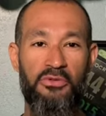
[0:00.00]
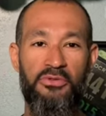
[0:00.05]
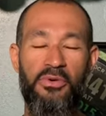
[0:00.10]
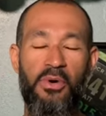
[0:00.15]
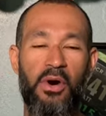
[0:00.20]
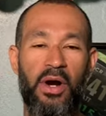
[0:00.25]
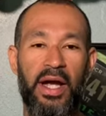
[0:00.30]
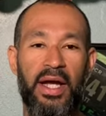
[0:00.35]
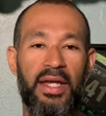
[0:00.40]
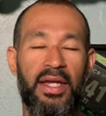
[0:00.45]

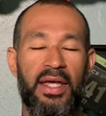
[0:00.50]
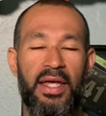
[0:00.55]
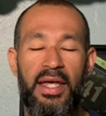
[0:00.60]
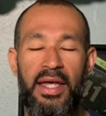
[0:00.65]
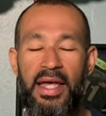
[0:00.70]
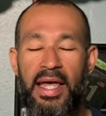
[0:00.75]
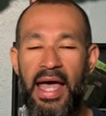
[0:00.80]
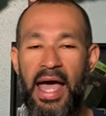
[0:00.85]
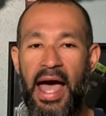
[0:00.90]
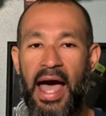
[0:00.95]
for it.
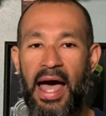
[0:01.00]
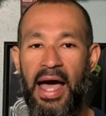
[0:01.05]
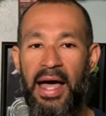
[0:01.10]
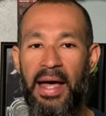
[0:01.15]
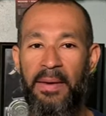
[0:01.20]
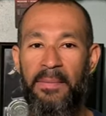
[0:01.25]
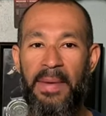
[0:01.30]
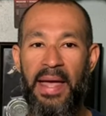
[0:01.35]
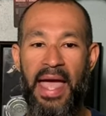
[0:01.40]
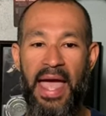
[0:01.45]

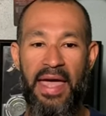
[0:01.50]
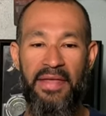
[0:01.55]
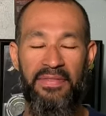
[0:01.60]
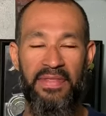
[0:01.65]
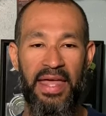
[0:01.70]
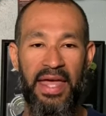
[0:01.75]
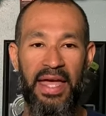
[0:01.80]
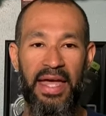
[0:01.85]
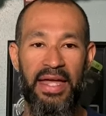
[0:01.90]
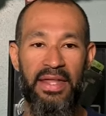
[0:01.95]
Um,
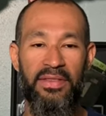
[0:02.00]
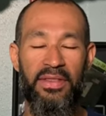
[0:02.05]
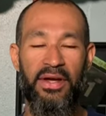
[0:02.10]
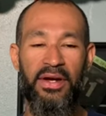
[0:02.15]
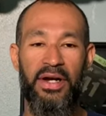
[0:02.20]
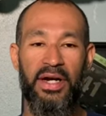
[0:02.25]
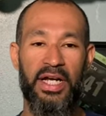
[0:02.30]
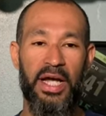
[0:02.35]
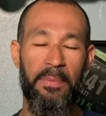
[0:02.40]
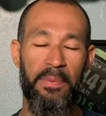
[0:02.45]
and then
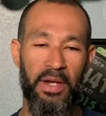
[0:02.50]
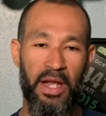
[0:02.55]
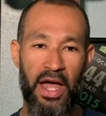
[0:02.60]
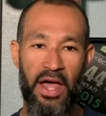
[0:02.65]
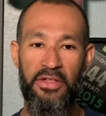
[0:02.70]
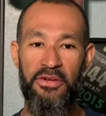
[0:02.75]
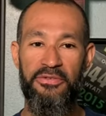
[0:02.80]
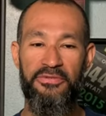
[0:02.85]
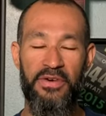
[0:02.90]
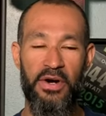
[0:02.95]
there are a couple of
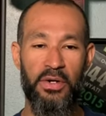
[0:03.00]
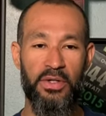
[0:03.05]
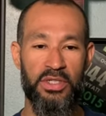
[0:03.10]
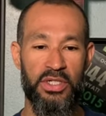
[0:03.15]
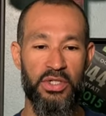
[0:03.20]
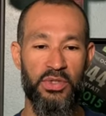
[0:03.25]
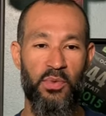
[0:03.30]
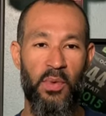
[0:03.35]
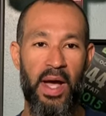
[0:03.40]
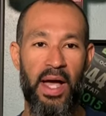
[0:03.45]
other
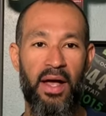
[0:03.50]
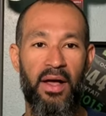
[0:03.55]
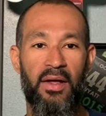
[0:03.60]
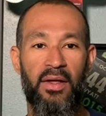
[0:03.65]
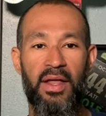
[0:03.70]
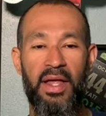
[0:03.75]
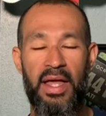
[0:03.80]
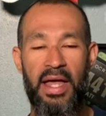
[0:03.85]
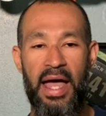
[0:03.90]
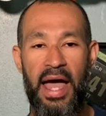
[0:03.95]
folks as
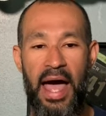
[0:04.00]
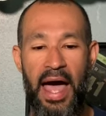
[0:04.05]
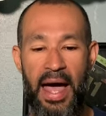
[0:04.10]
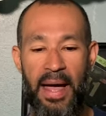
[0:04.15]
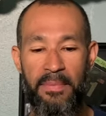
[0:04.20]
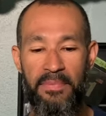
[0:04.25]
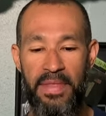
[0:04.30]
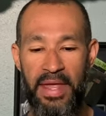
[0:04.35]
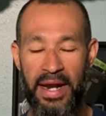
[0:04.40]
well um,